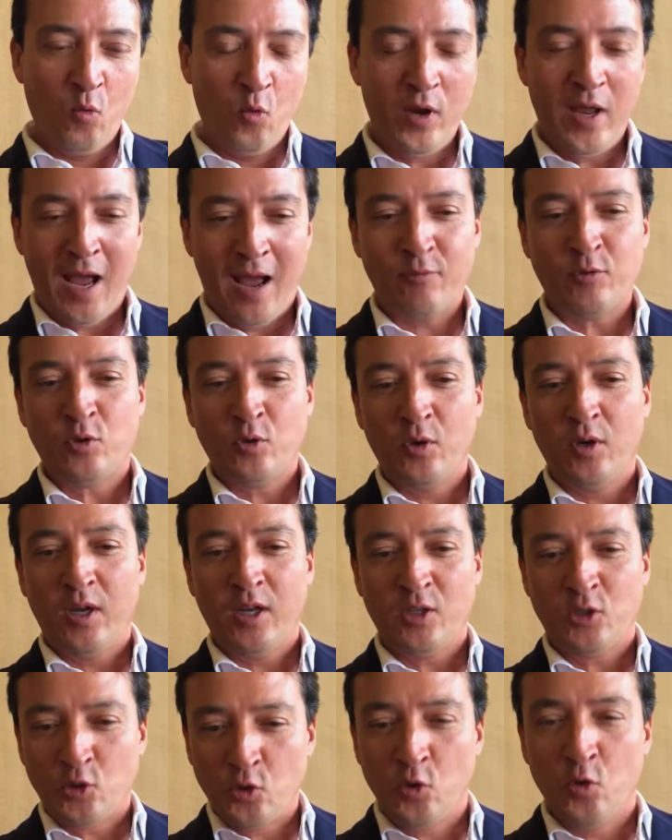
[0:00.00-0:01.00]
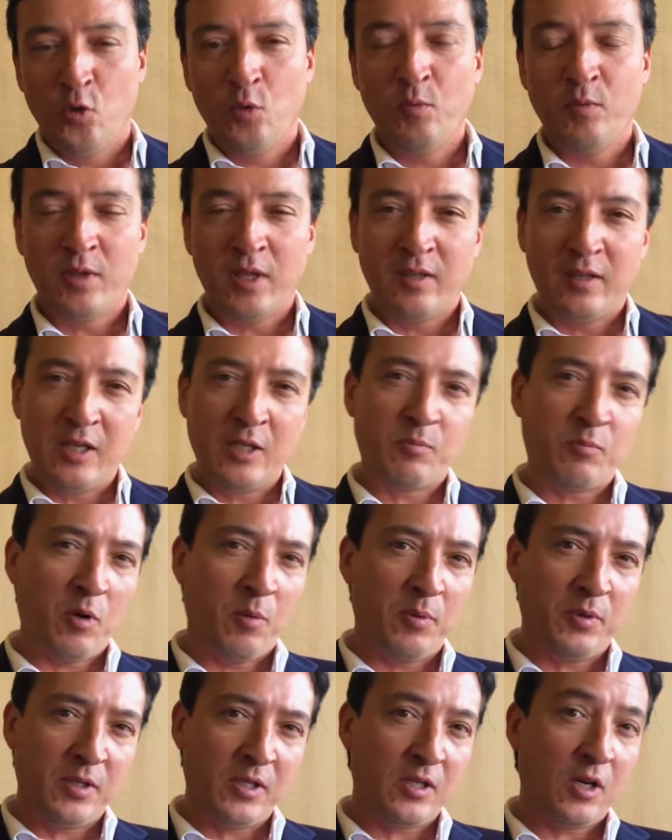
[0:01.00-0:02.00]
we have to assume that these
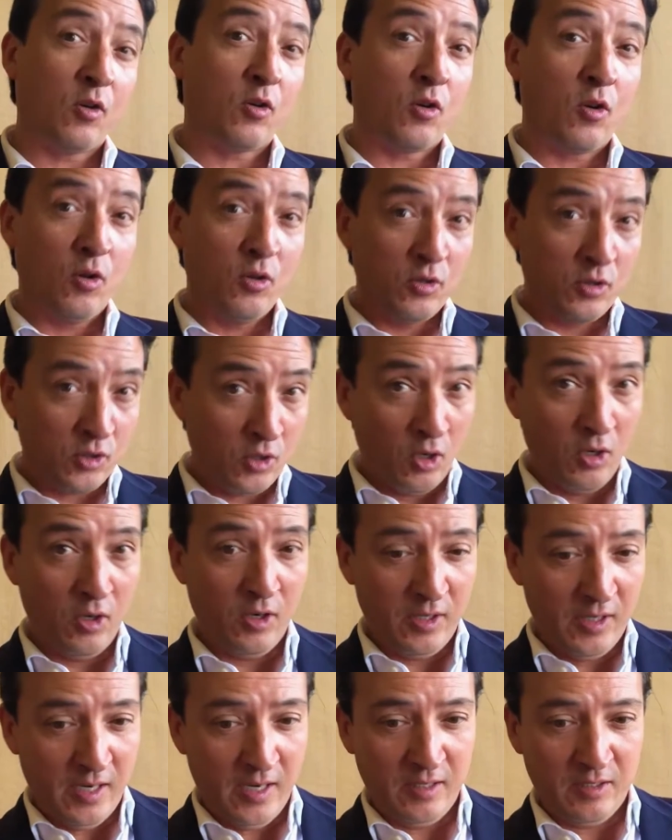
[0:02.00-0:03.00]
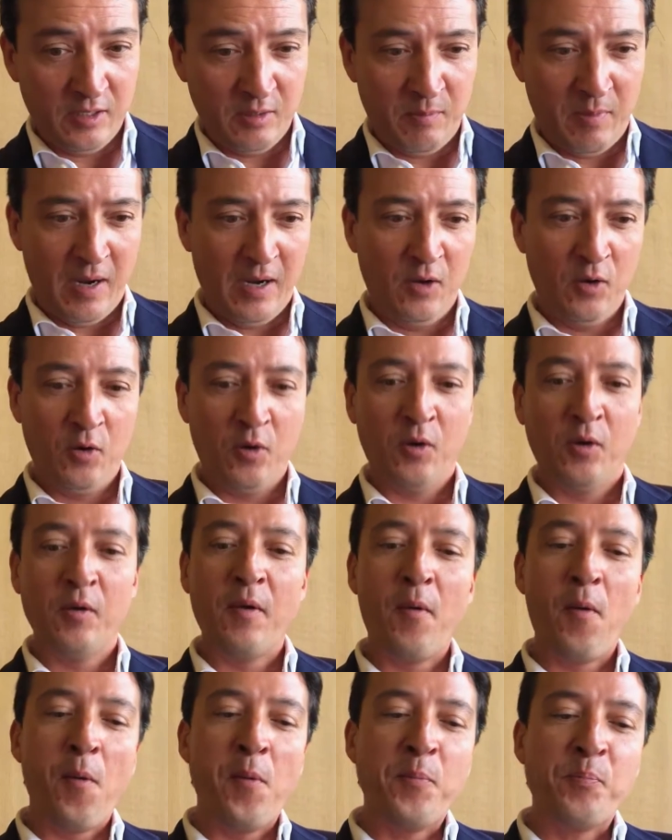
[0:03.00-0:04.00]
properties are consolidated by law.
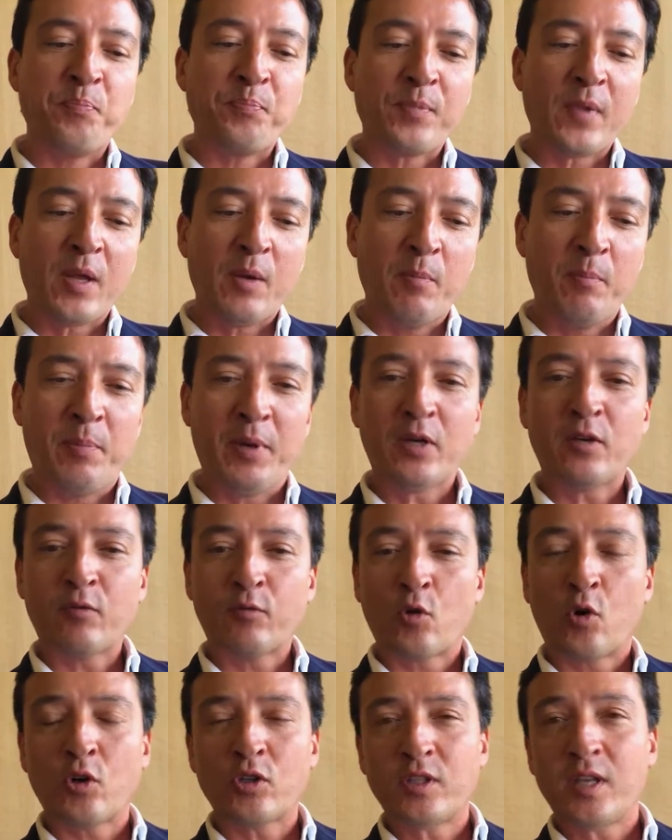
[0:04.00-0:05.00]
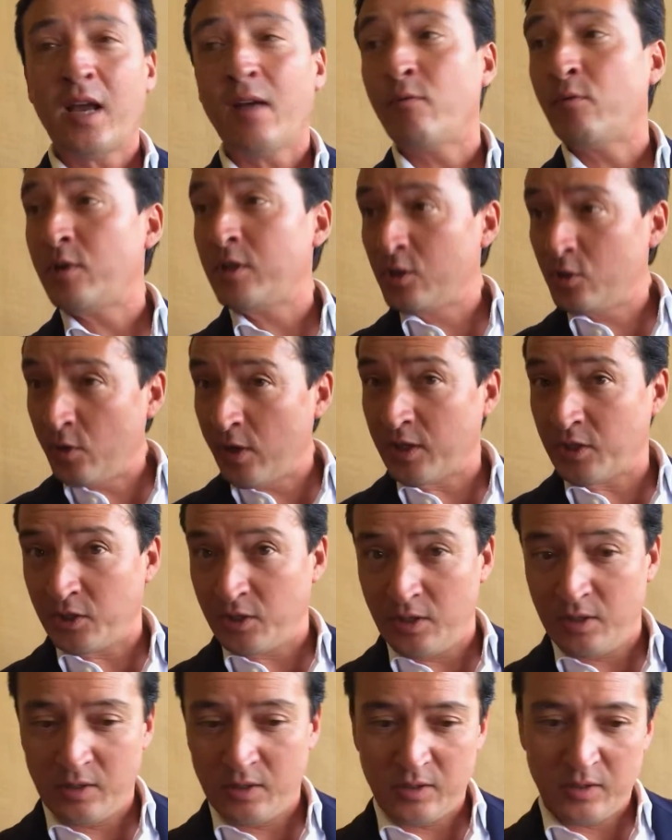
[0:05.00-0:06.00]
But of course they have
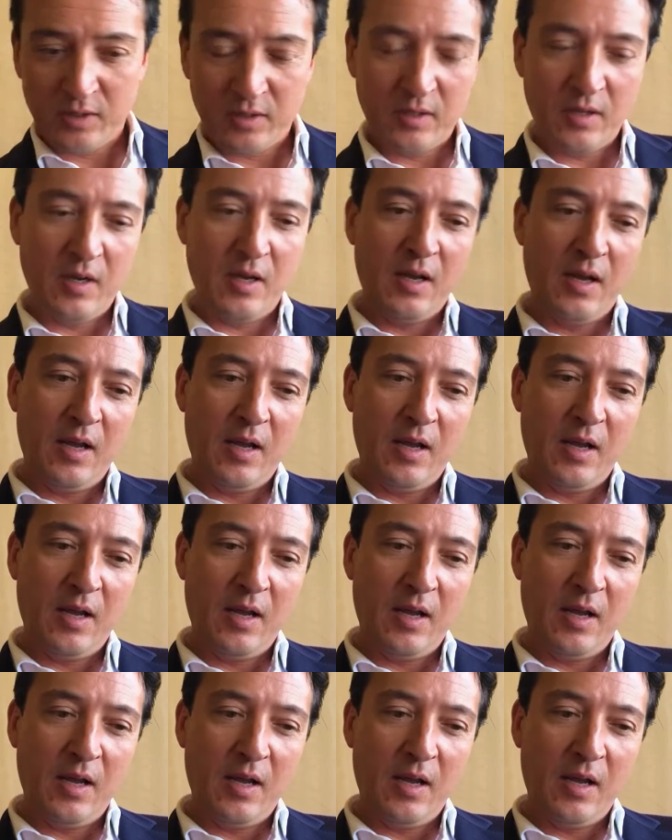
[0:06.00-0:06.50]
restrictions.